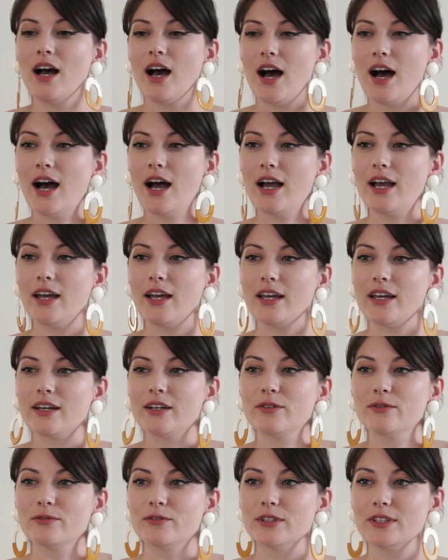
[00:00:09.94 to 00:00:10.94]

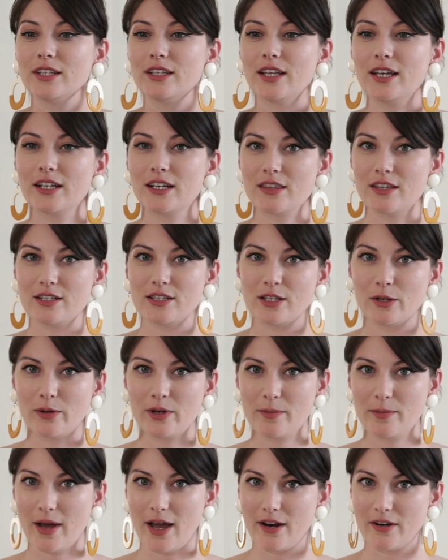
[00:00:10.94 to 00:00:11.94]
I really liked the
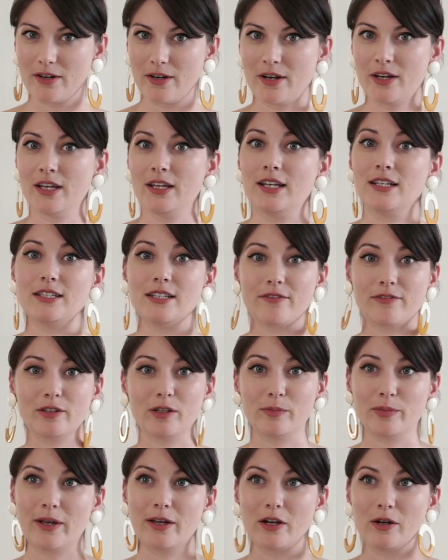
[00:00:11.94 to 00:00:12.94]
sewing pattern and I
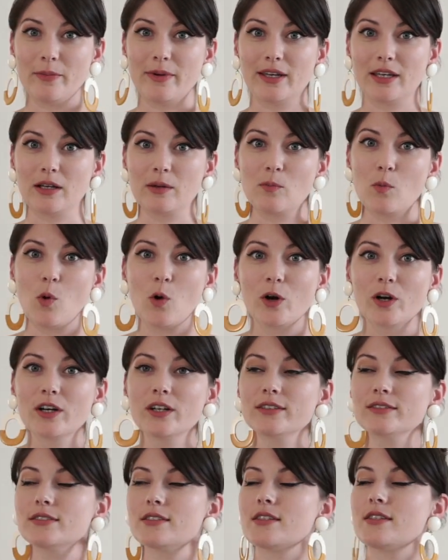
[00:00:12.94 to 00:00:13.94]
definitely plan on making
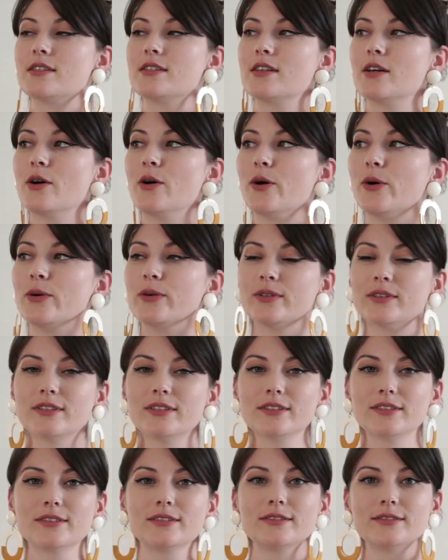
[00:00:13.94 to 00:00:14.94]
more, so
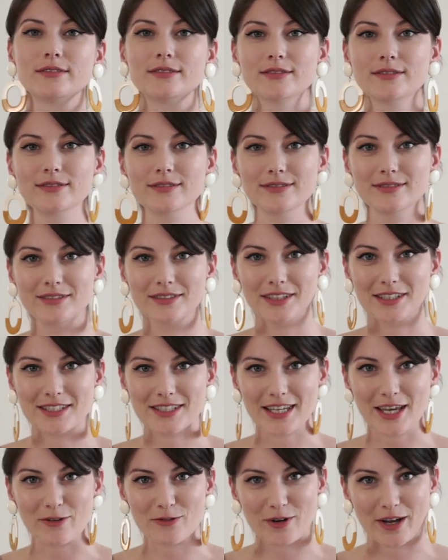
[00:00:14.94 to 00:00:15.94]
let's
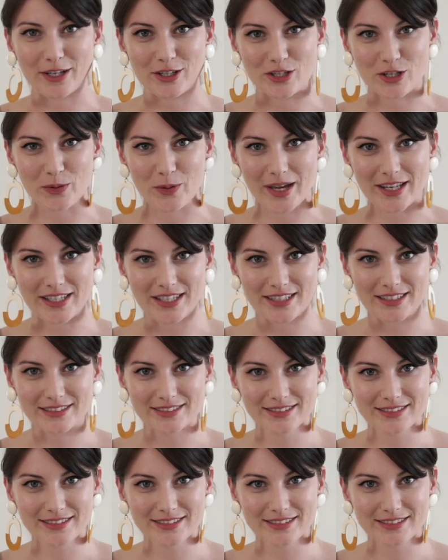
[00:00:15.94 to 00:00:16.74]
get right to it.